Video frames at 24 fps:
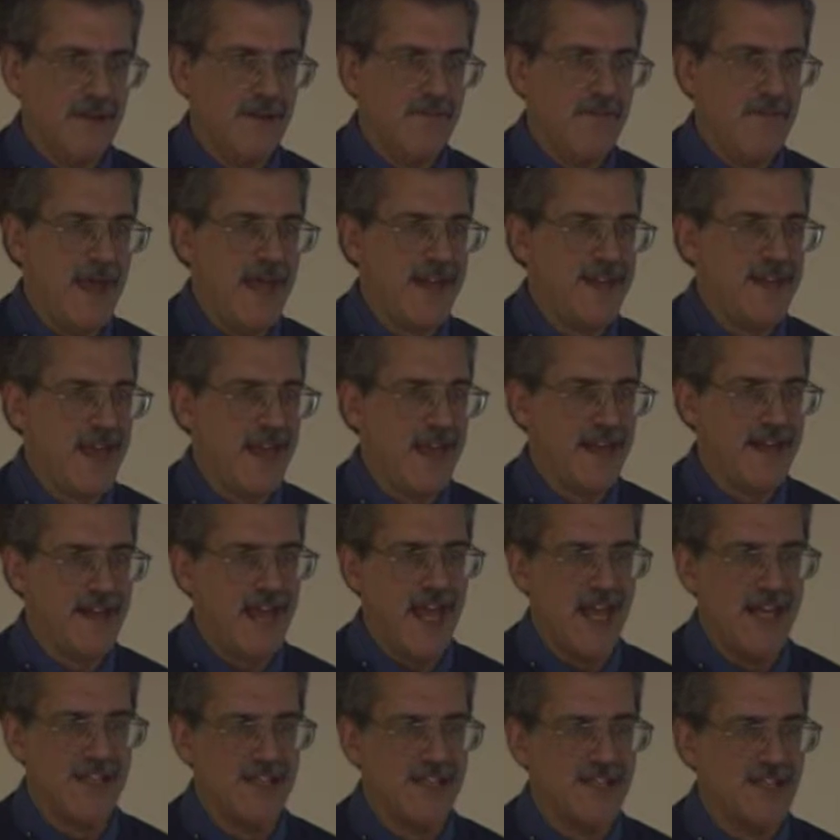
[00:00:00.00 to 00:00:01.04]
Methane
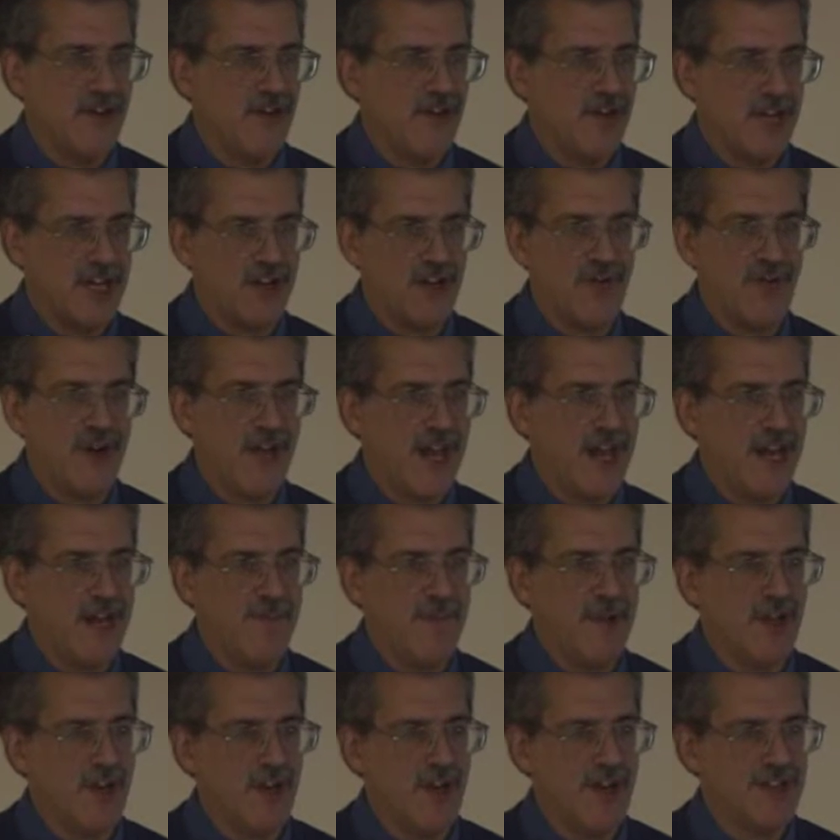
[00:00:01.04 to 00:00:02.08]
gas is only created
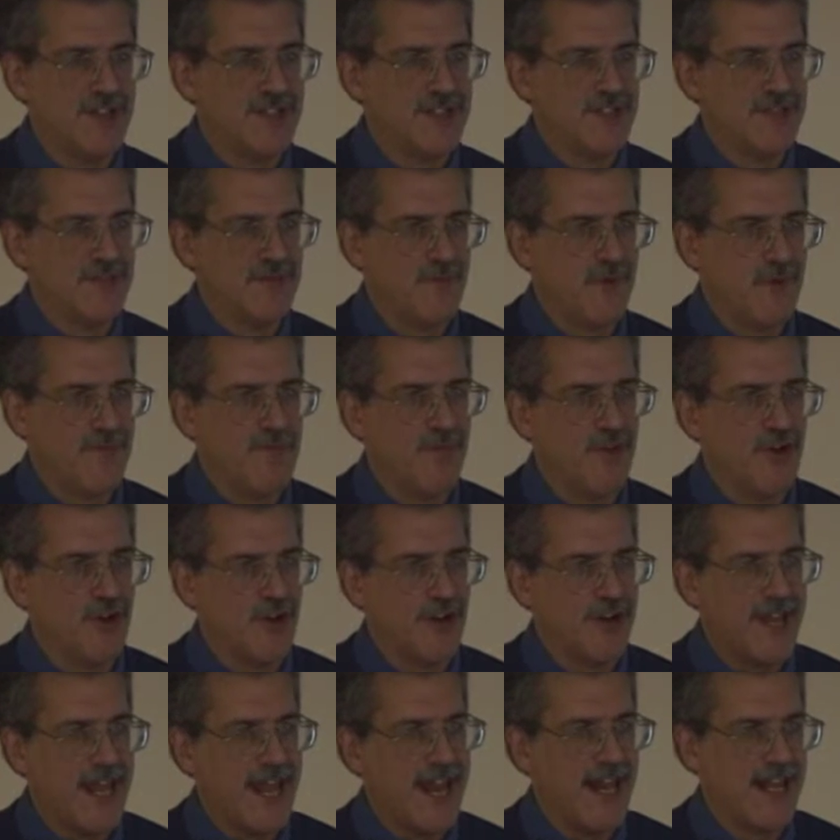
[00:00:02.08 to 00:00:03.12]
because we put
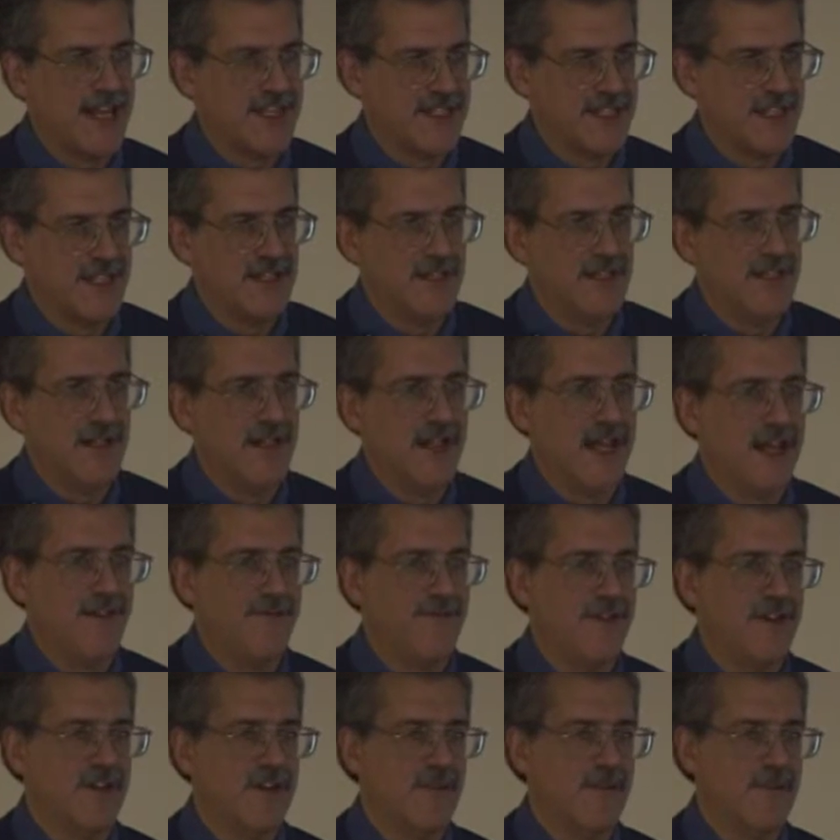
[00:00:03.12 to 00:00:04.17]
organics into the
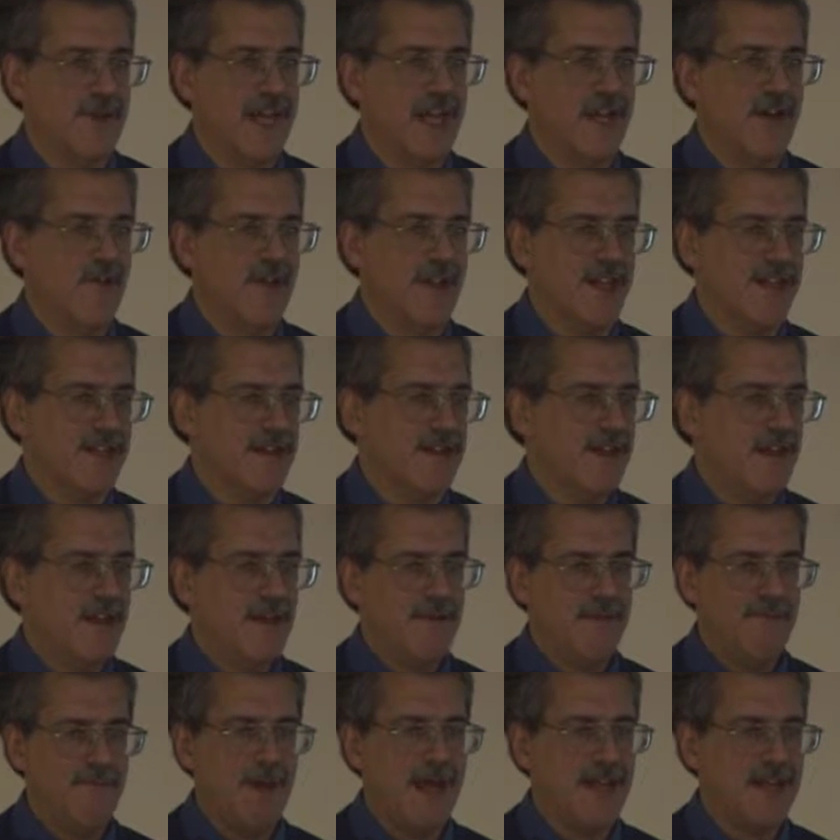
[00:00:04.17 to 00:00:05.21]
landfill to begin with.
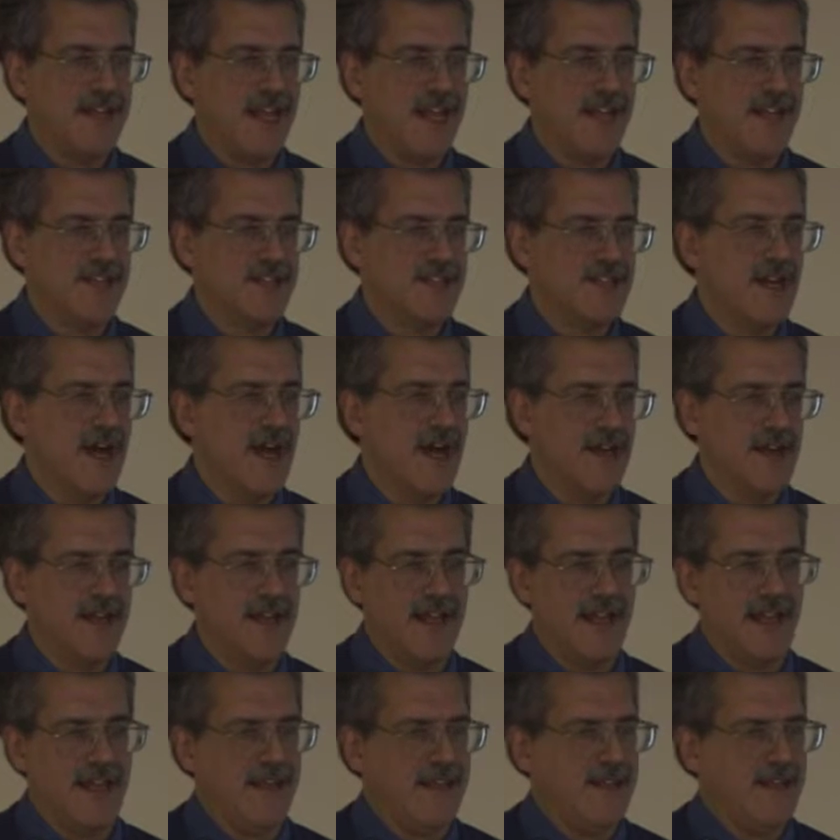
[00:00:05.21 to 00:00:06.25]
Methane is not
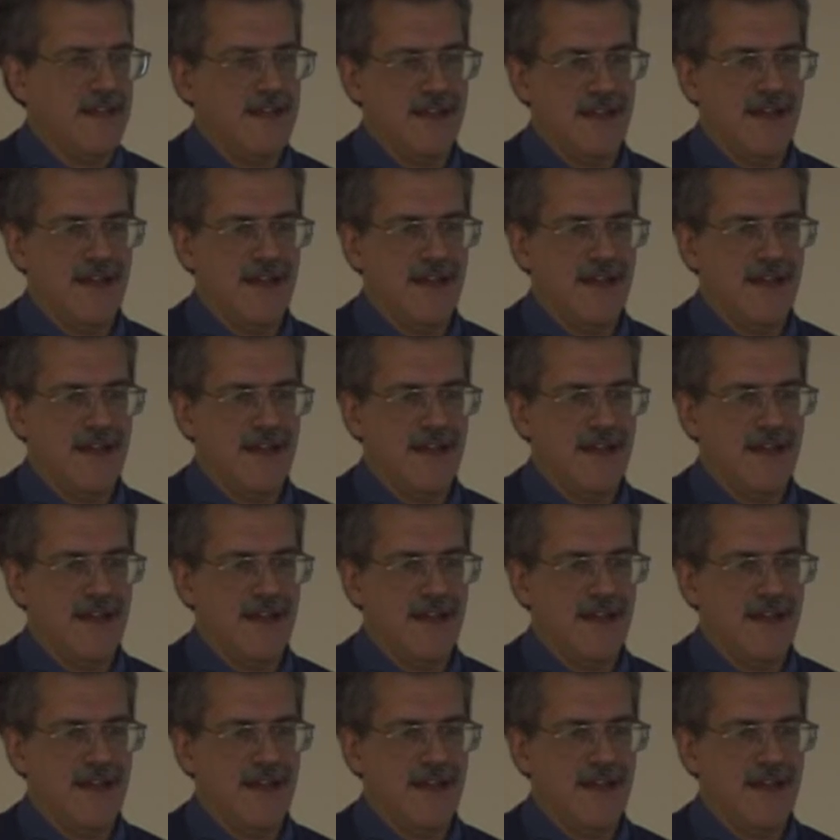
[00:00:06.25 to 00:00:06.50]
a